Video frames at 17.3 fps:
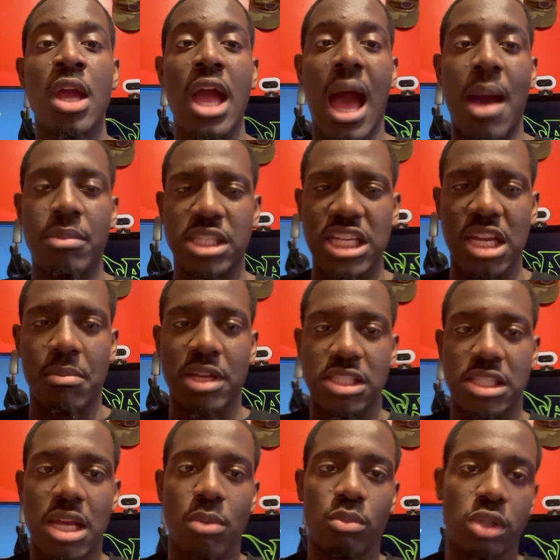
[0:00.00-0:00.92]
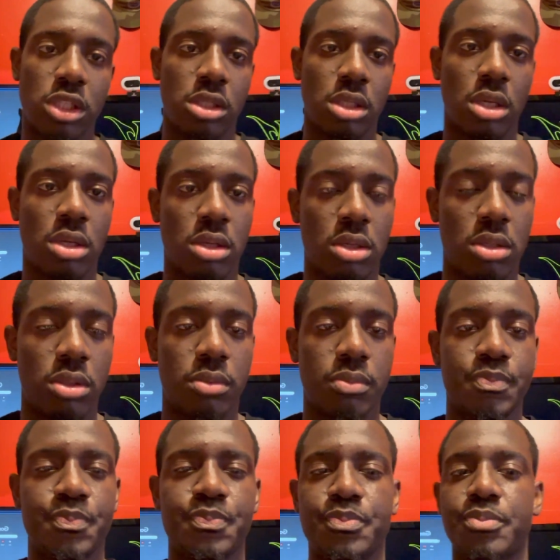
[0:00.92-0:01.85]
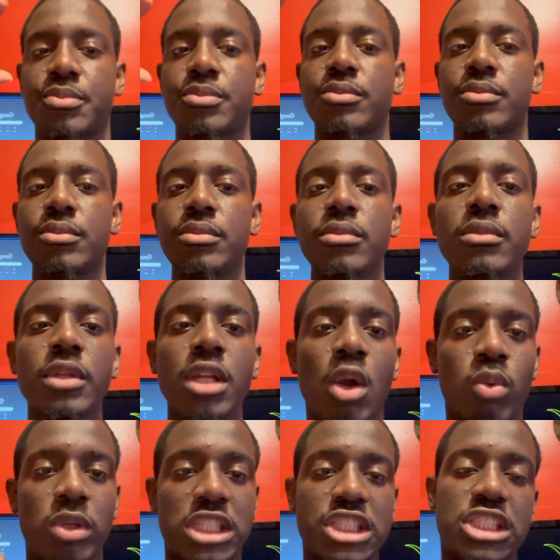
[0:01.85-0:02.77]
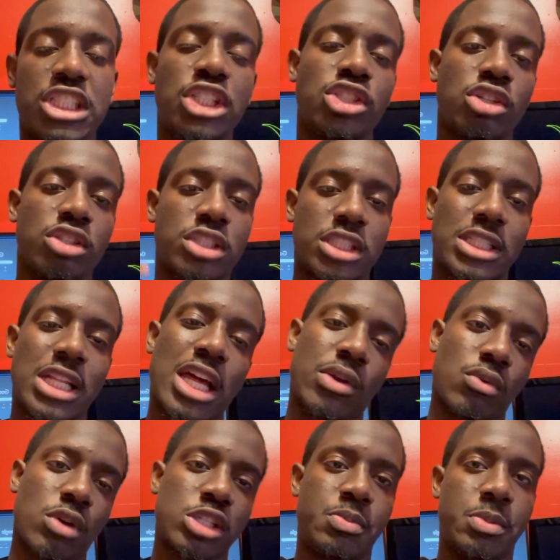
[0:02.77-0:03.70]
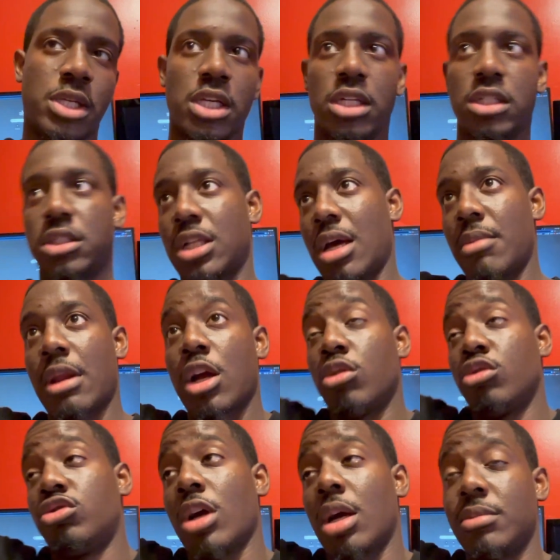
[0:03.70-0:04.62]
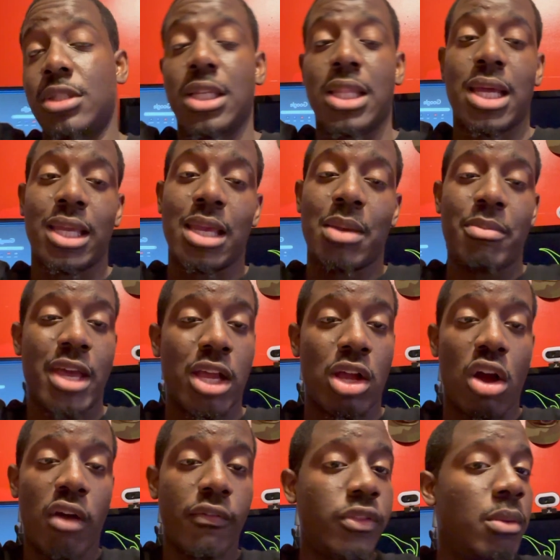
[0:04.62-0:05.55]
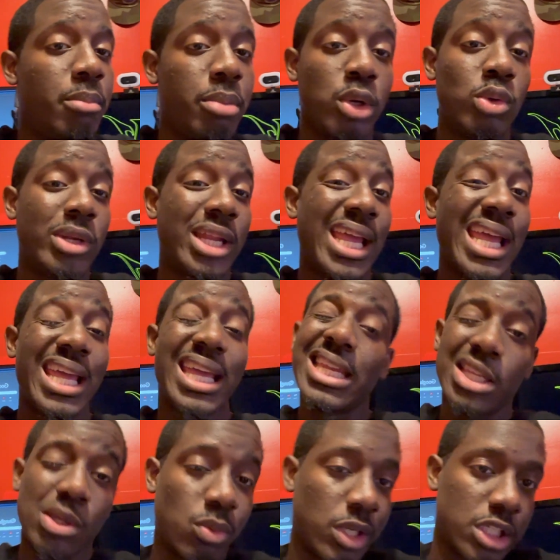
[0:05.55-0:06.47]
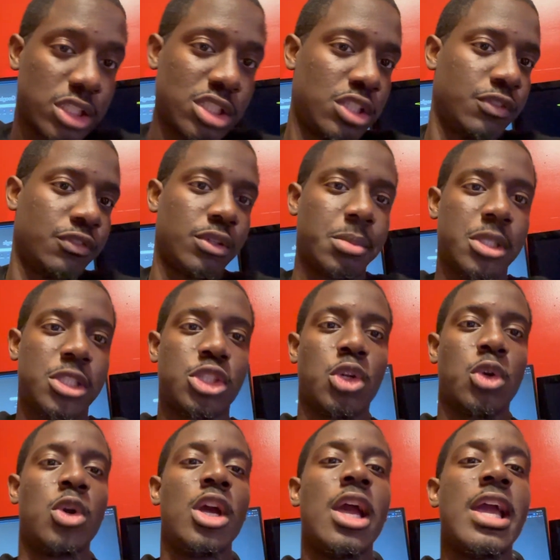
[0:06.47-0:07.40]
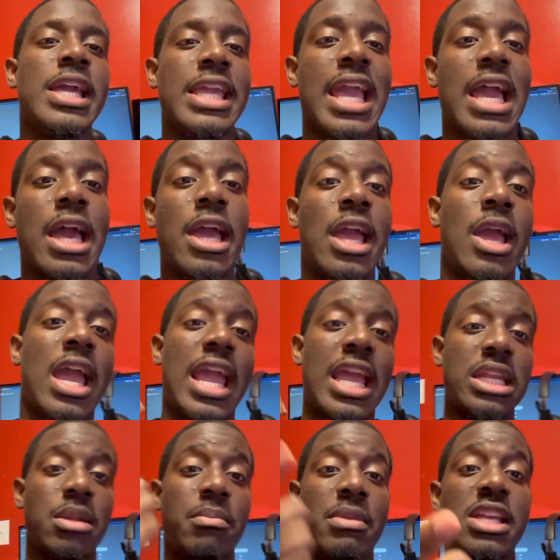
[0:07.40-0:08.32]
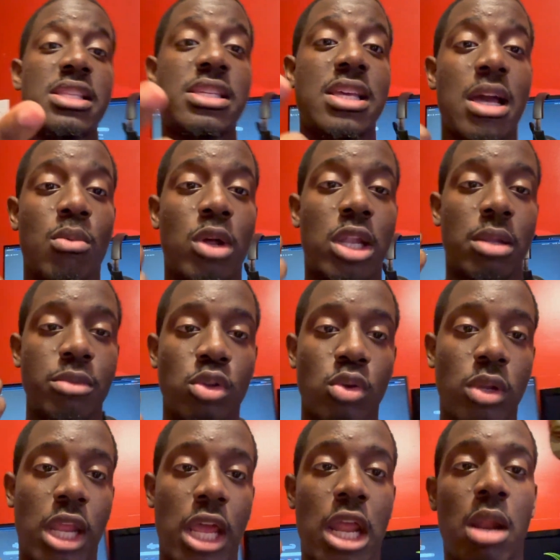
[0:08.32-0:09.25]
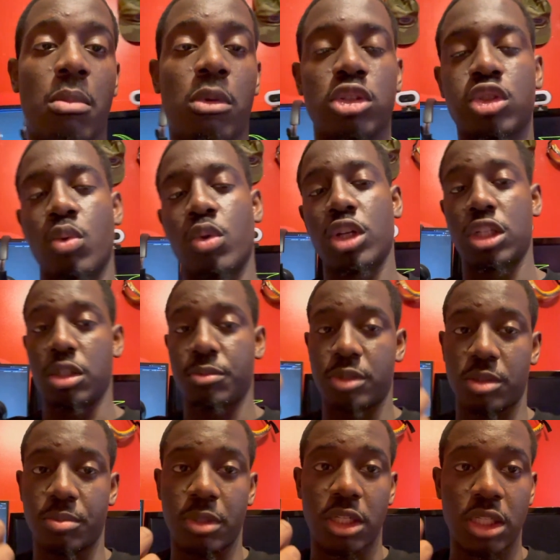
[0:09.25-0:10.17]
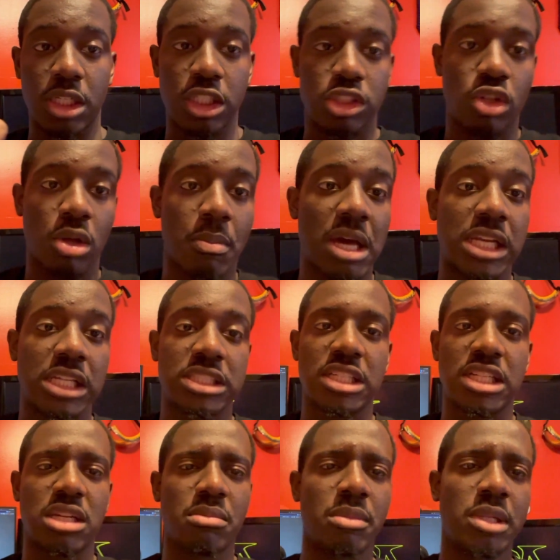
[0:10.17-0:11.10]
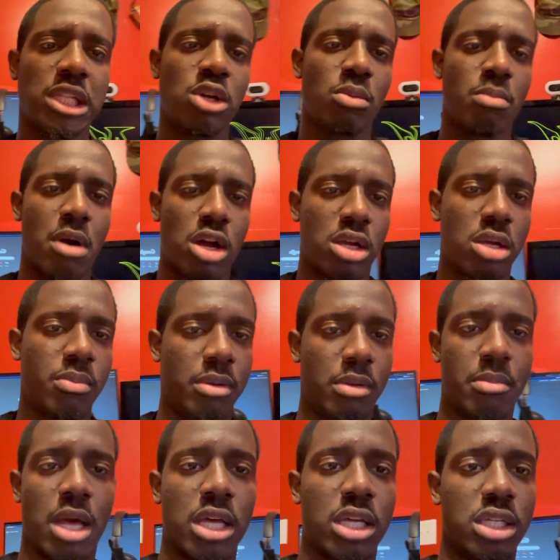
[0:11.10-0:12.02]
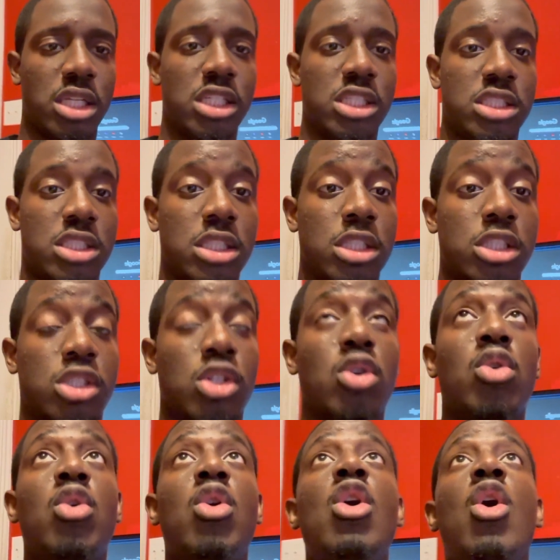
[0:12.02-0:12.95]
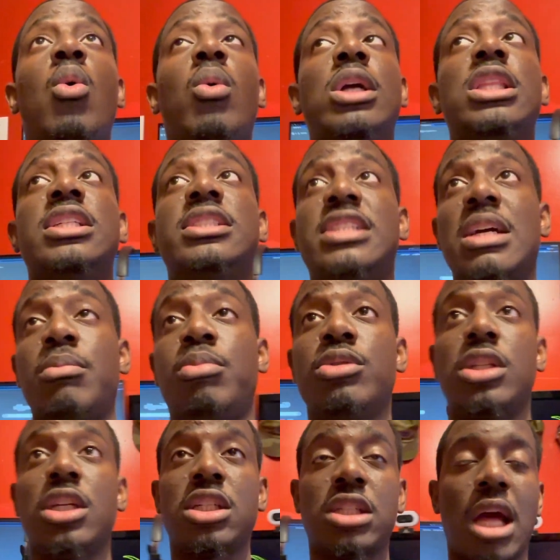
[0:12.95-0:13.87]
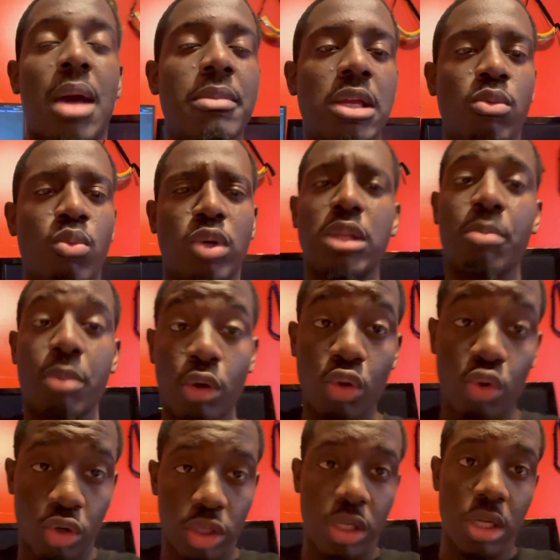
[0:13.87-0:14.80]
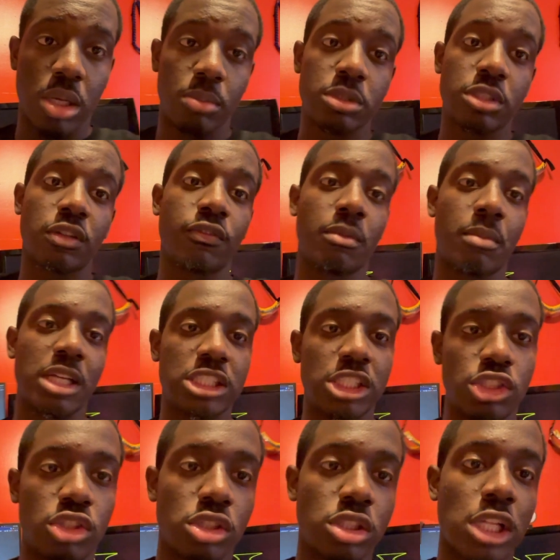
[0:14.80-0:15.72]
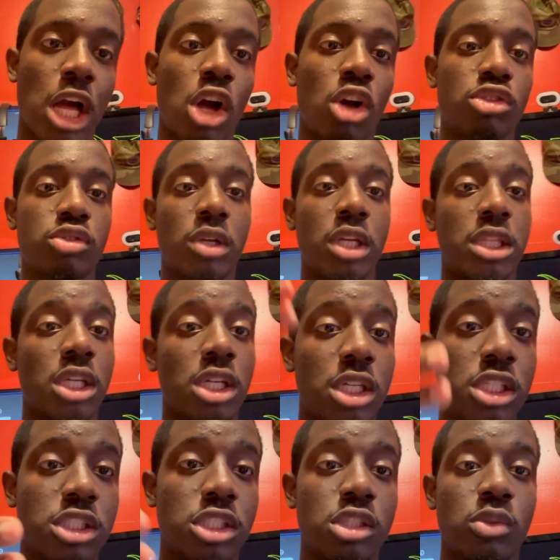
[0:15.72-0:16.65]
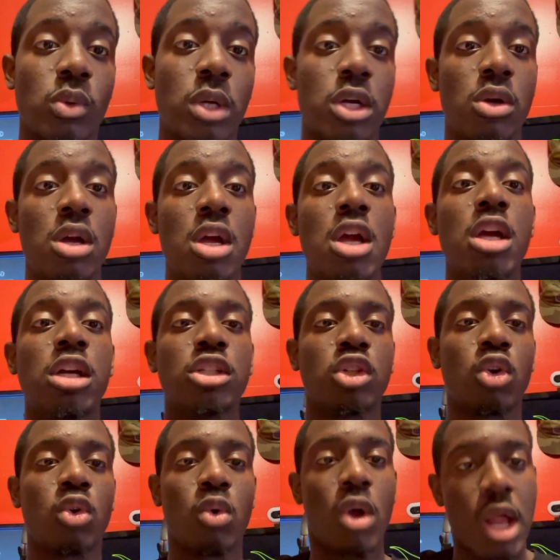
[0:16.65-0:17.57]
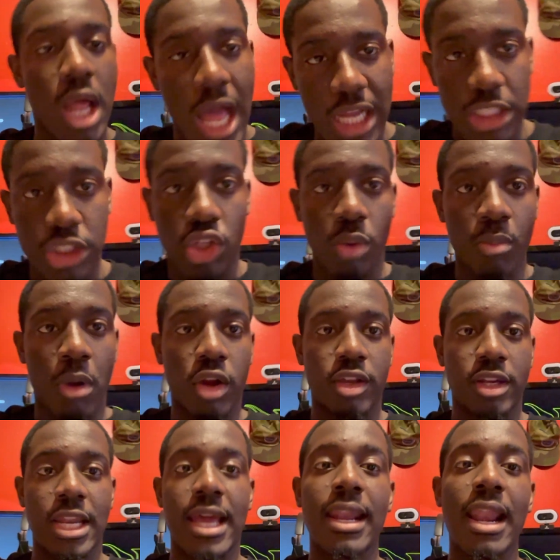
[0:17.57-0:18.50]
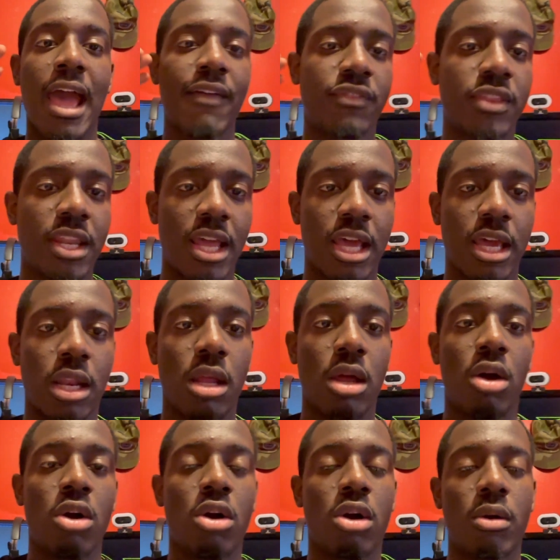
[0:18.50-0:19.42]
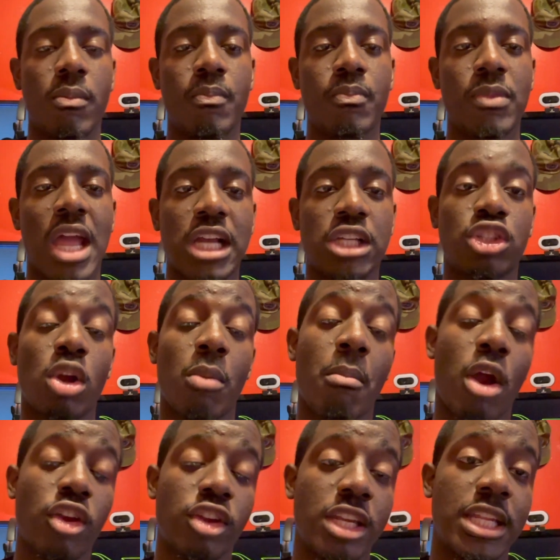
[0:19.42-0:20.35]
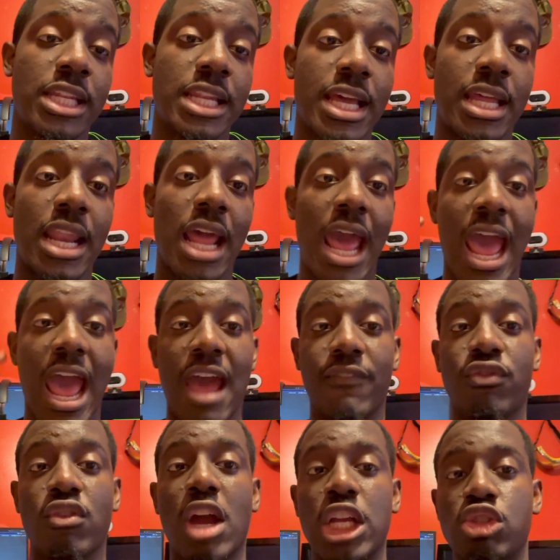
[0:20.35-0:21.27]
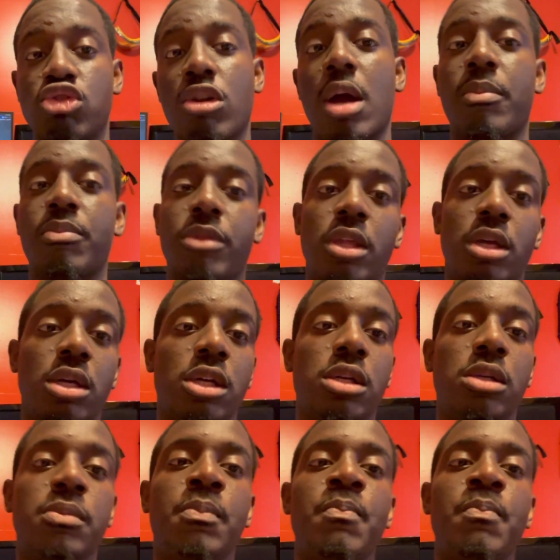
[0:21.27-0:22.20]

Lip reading: I've been taking my time with the with these t-shirts. It's not a rush because I'm not gonna drop till I get back off the boat anyways, you feel me? So yeah, in the meantime, while I'm doing that, I'm also working on some hoodies. So I'm about to send them a little mock-up of my hoodies, so when the bulk order comes for my t-shirts, I also get the hoodies as well, so I can start marketing that after that. I can start marketing that after I drop the